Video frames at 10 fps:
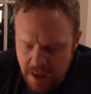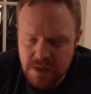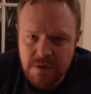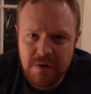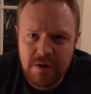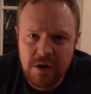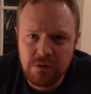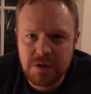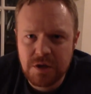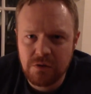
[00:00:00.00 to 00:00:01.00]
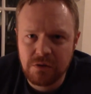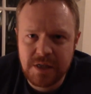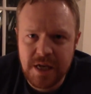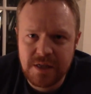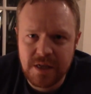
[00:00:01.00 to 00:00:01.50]
Yeah, it's a very old school
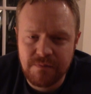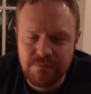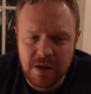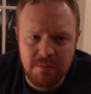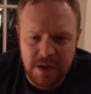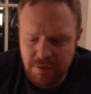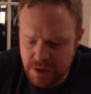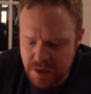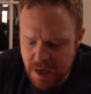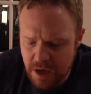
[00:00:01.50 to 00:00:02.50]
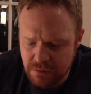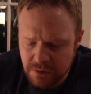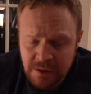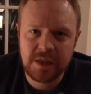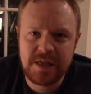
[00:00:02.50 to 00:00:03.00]
tasting Imperial Stout.
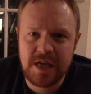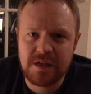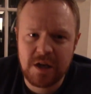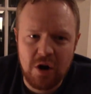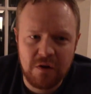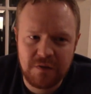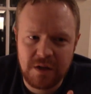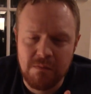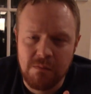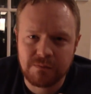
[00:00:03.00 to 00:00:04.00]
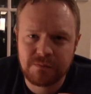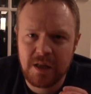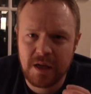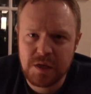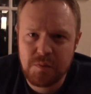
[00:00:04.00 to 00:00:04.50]
You can taste the coffee,
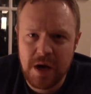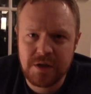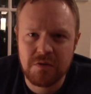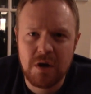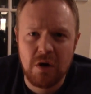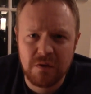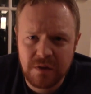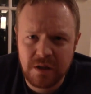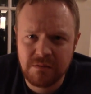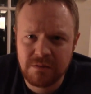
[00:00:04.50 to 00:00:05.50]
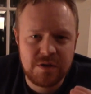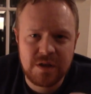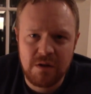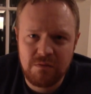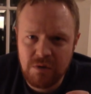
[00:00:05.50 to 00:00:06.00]
like espresso coffee, so it's
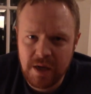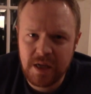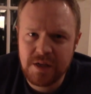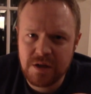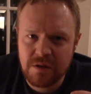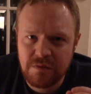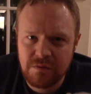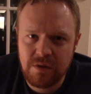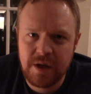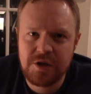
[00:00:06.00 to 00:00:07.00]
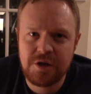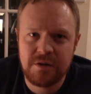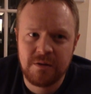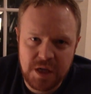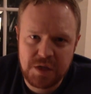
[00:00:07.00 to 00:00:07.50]
that really sort of
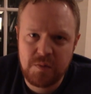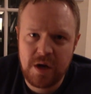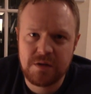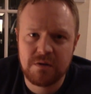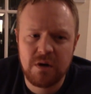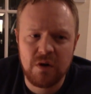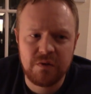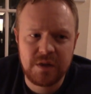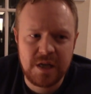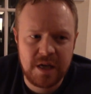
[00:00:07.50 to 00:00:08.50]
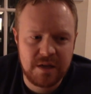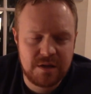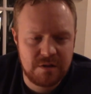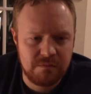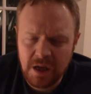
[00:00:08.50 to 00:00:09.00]
rich espresso coffee
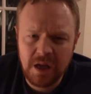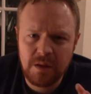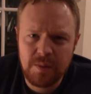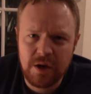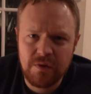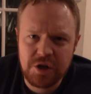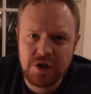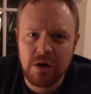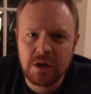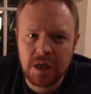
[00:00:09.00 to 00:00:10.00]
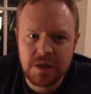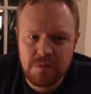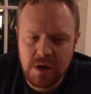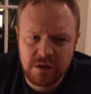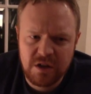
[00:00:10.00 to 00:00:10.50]
taste. A little bit on the chocolate
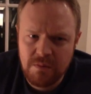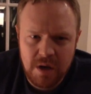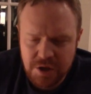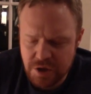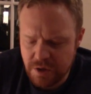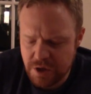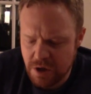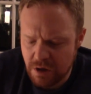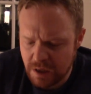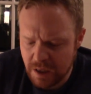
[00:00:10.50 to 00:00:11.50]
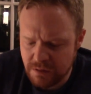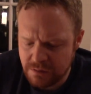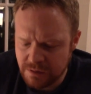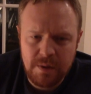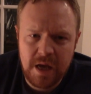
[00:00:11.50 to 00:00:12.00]
as well, not much on the
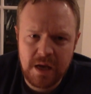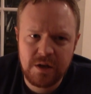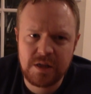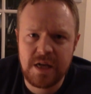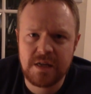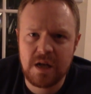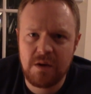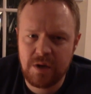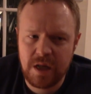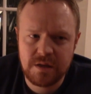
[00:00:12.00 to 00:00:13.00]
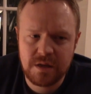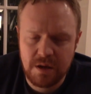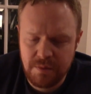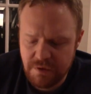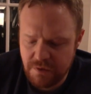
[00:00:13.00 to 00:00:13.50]
chocolate, but yeah, you could taste that when that's
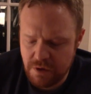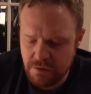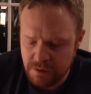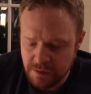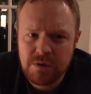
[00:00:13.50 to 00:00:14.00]
coming through.